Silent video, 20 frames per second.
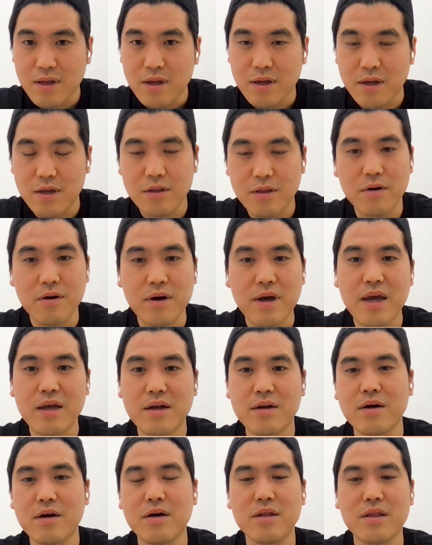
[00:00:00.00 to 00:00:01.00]
you know, had
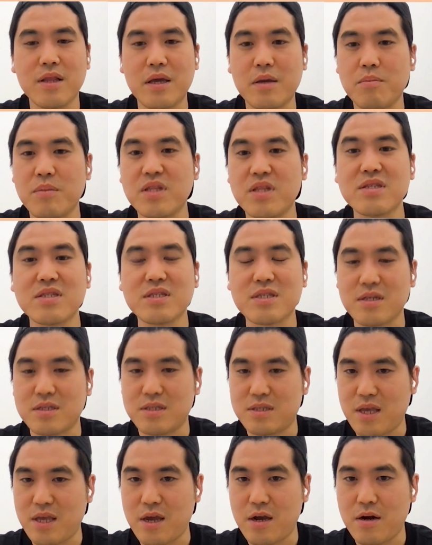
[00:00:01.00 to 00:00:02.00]
a like
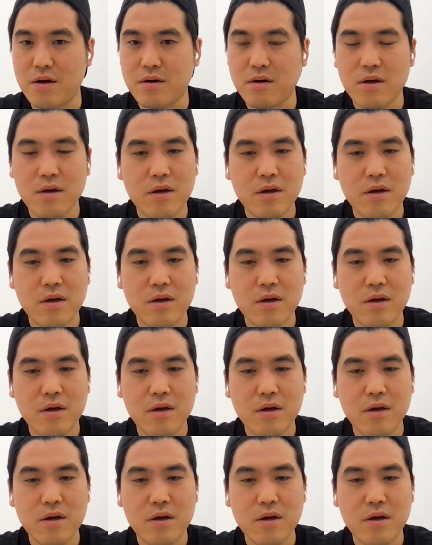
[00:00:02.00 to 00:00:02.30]
meniscus tear